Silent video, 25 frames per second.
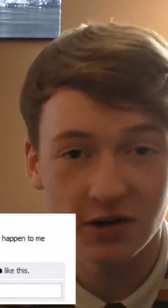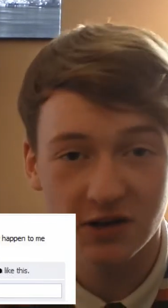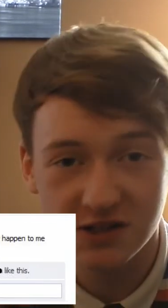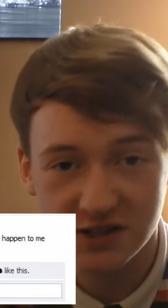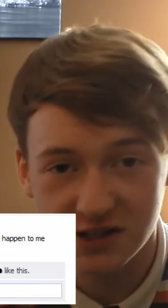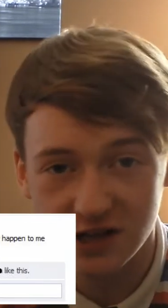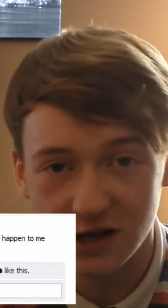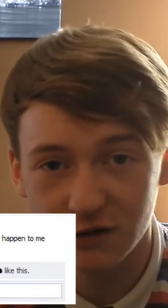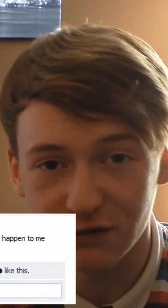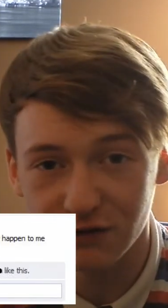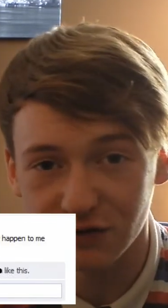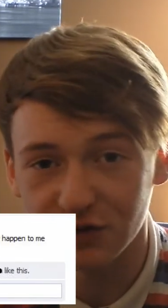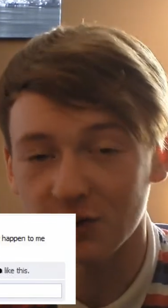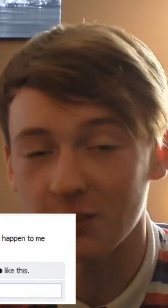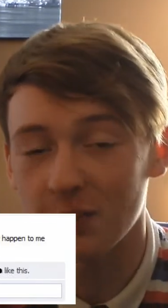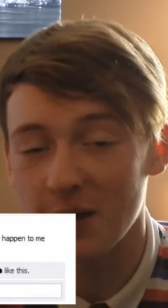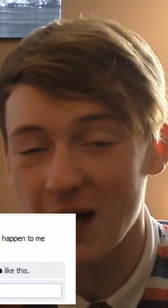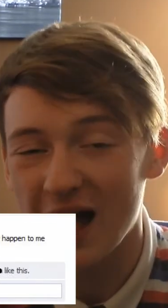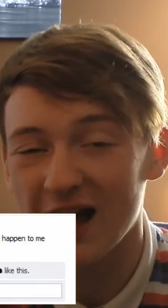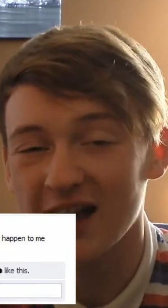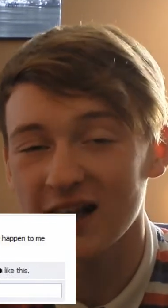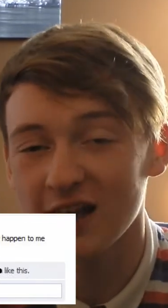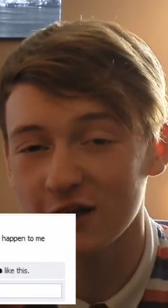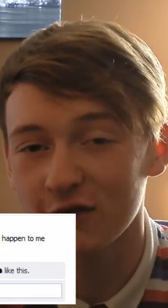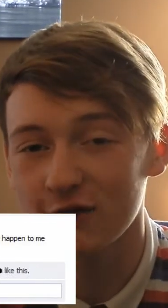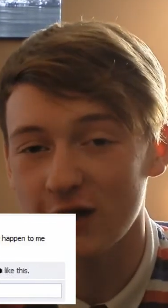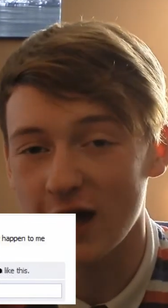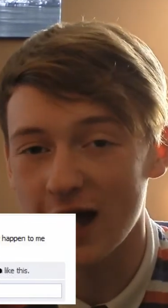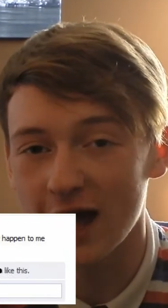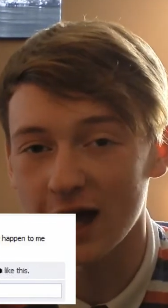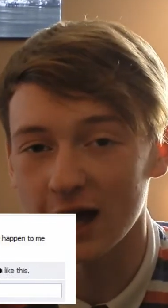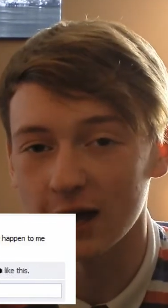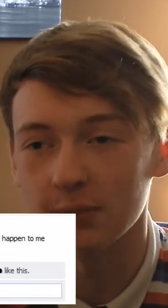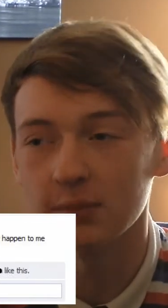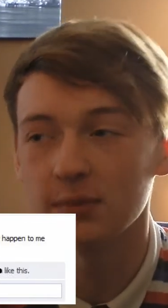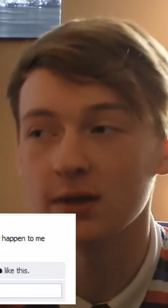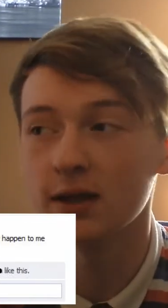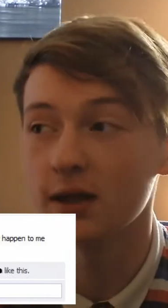myself on a packet of
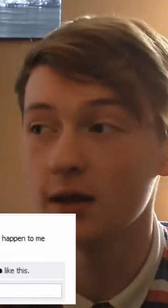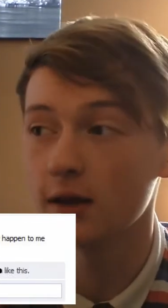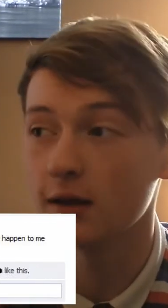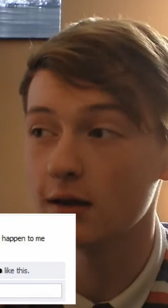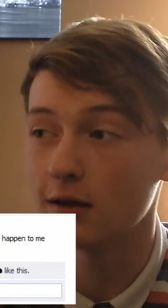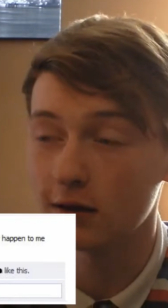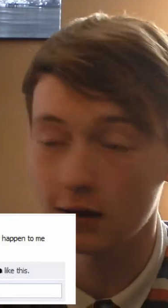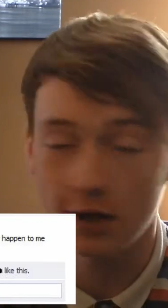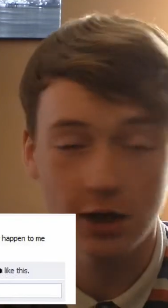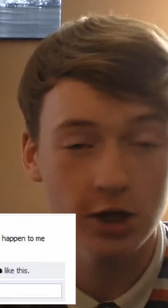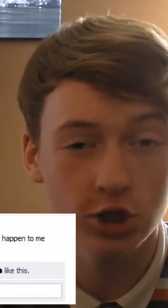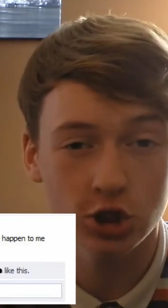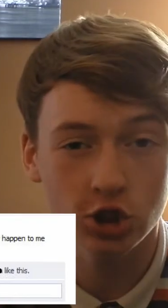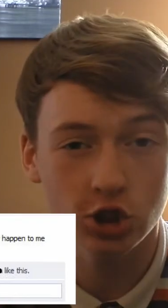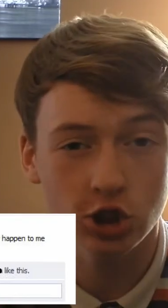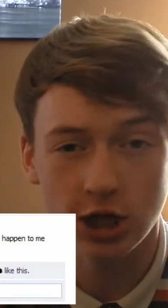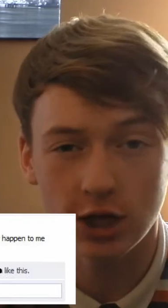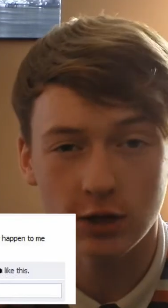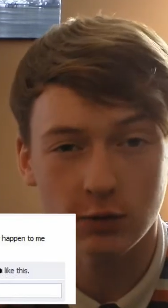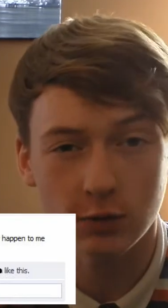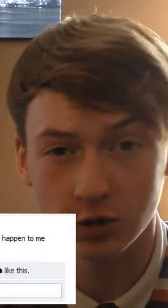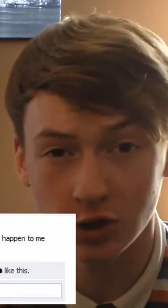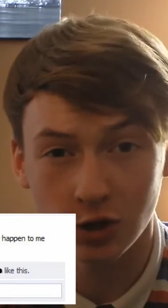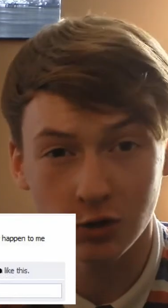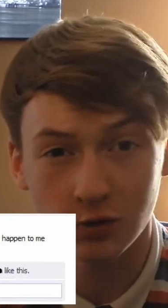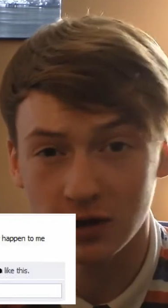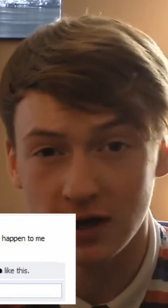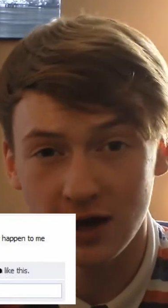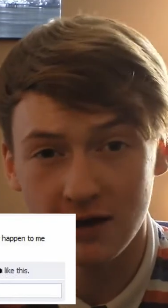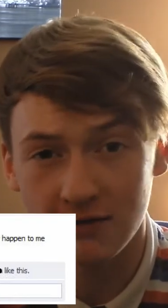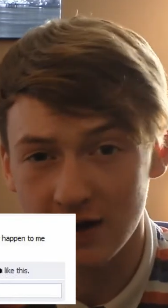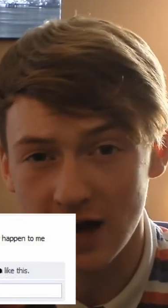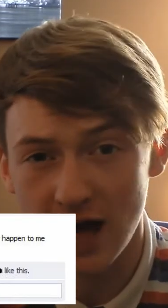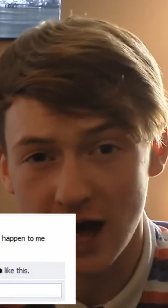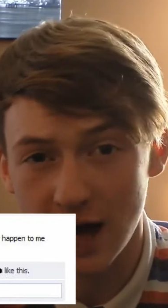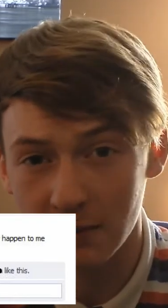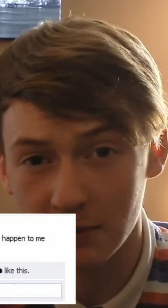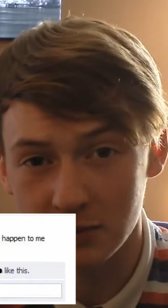ham. This shit would only
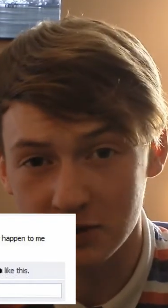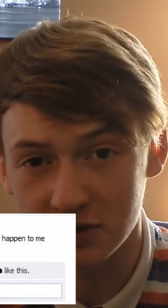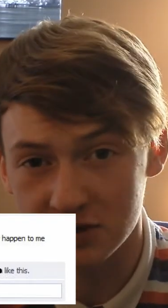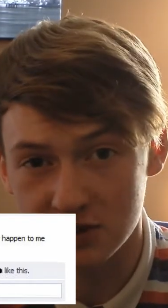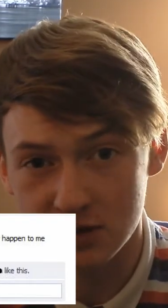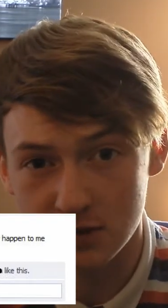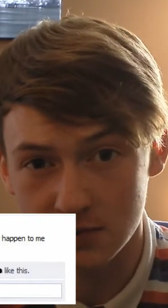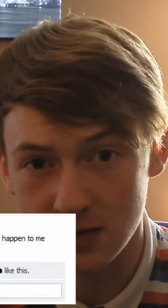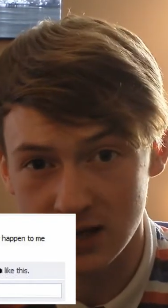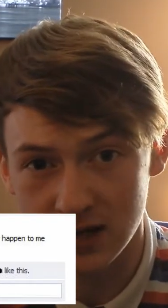ever happen to